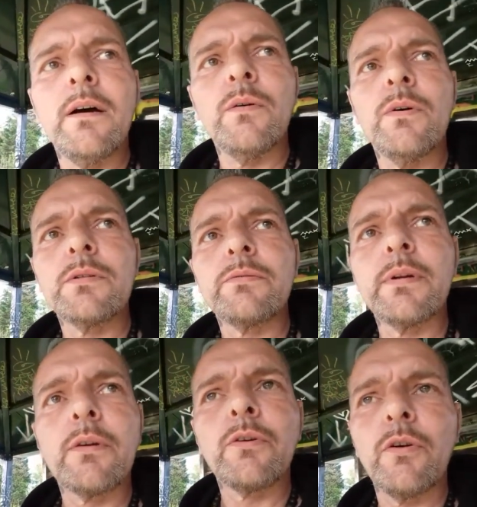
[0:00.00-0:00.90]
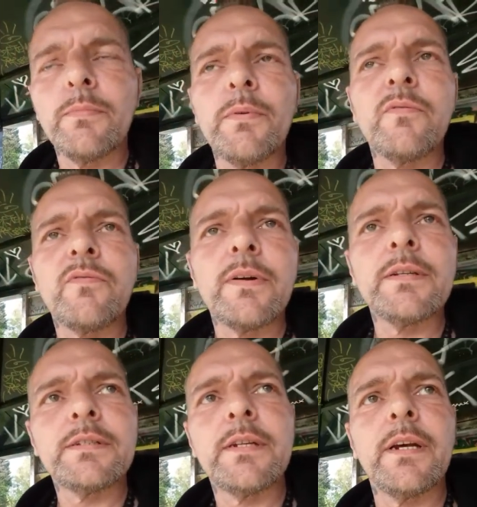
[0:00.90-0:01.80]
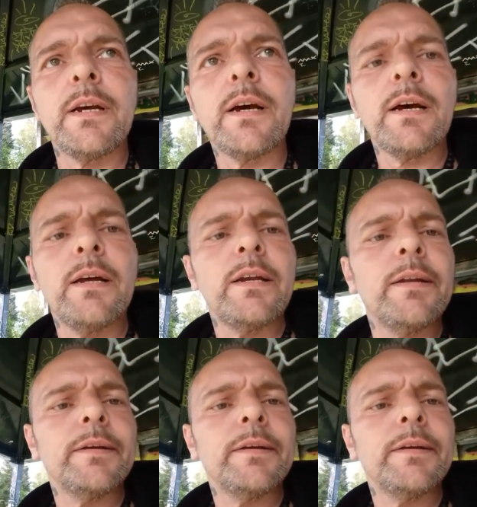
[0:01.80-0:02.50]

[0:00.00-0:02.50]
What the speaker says: I was with a couple of friends there, and